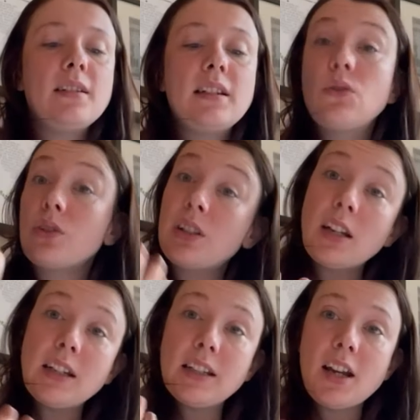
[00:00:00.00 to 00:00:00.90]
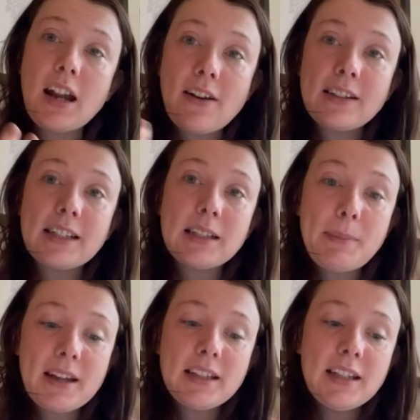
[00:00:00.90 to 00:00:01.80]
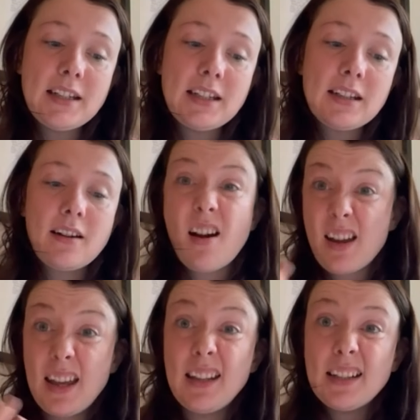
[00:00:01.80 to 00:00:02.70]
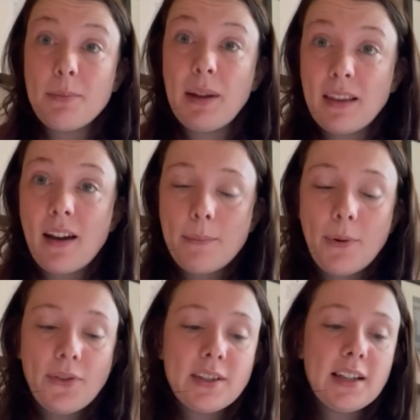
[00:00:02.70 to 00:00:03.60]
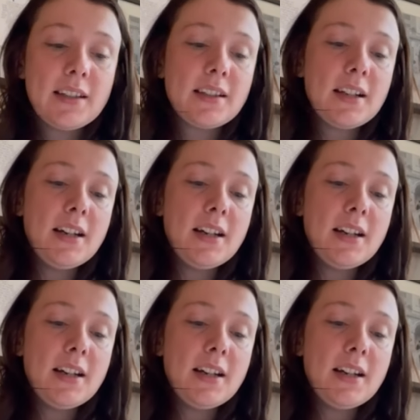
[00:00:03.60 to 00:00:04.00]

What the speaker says: Did your study turn out as expected? I.e., did it meet the hypothesis?